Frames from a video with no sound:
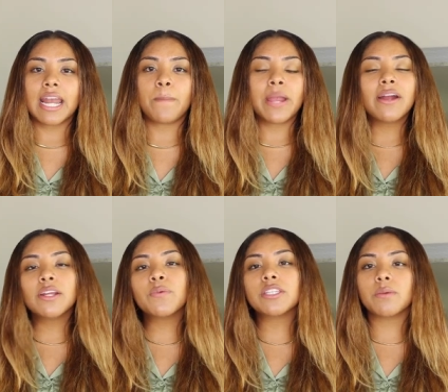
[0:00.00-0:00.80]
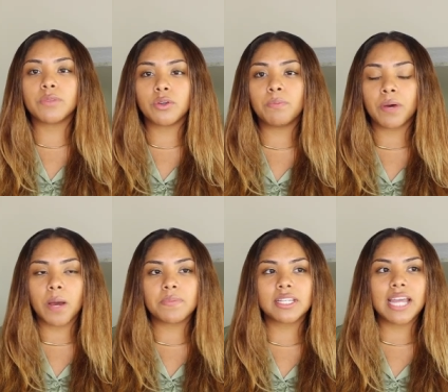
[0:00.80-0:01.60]
and I paired it with some nude
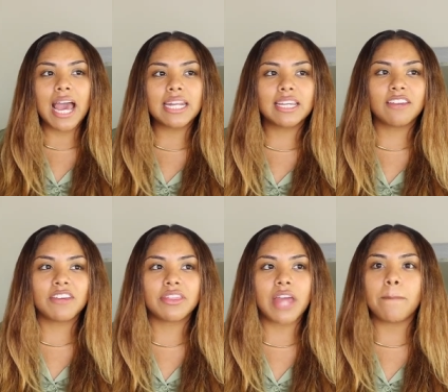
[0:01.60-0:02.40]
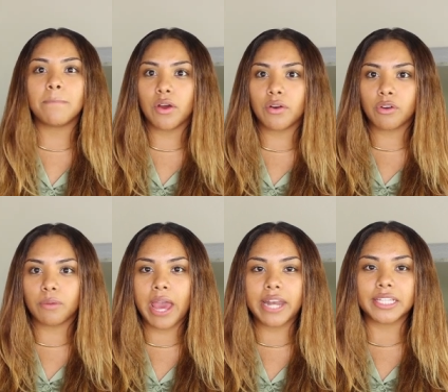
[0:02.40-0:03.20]
pumps to kind of give it that
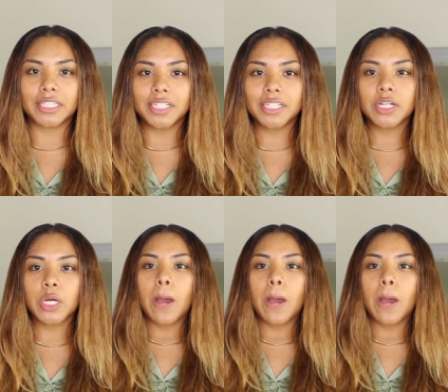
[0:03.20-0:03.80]
monochromatic look.